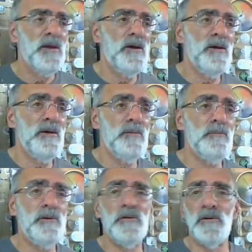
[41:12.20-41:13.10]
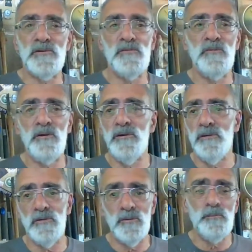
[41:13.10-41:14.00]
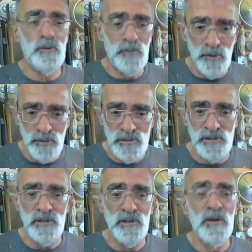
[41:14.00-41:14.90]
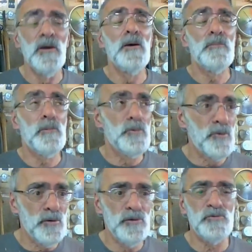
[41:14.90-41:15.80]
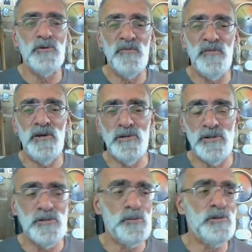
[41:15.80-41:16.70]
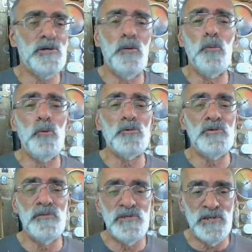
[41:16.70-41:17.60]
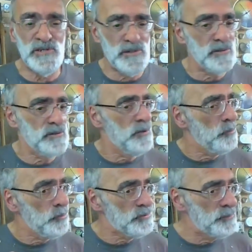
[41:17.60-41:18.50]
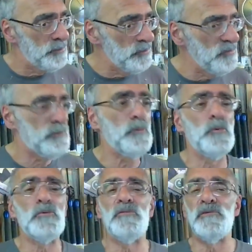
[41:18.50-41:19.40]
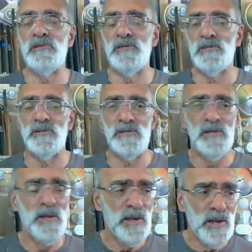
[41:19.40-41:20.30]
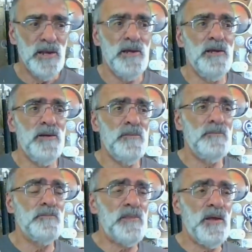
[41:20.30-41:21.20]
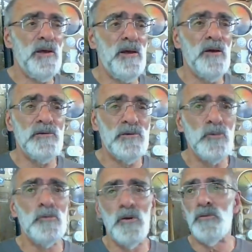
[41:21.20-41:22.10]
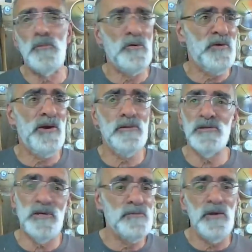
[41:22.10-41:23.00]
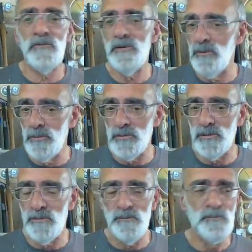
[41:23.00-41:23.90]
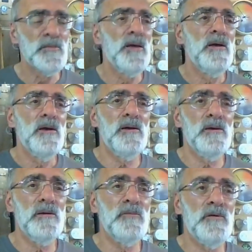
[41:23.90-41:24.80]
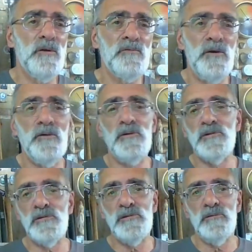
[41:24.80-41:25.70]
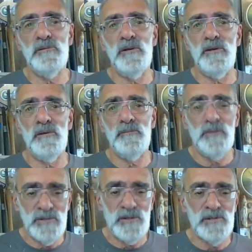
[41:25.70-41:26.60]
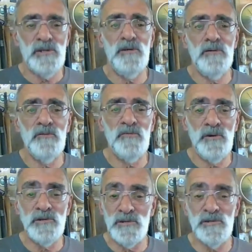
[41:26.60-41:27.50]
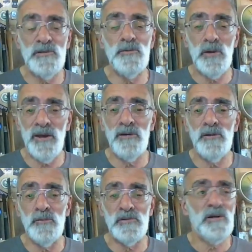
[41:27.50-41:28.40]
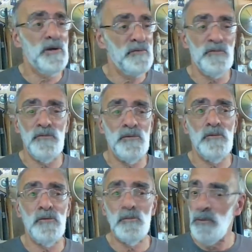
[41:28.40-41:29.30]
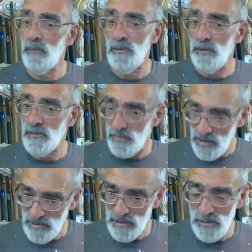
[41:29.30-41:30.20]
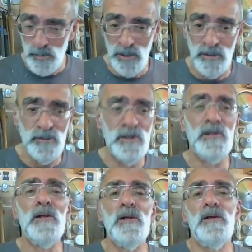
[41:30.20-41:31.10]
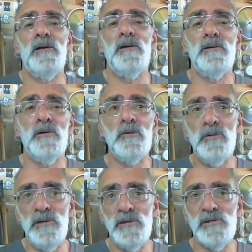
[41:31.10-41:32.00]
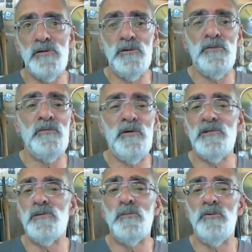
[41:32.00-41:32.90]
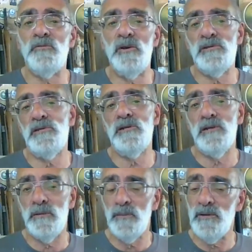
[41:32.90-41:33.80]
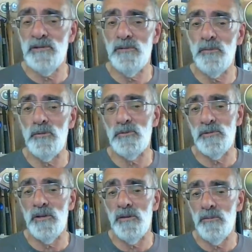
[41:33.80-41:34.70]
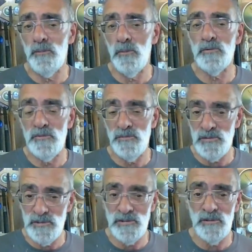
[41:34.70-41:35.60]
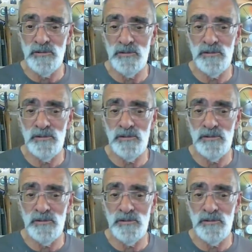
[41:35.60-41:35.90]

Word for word: um, but there are some very good propriety proprietary finishes which are water resistant, not waterproof, but water resistant. Um, I don't know them offhand because I've never used them. Uh, there are various, um, as I say, finishes that you can use. I have heard people use resin as well, uh, coat the inside of a vessel with resin and that makes it water, uh, water resistant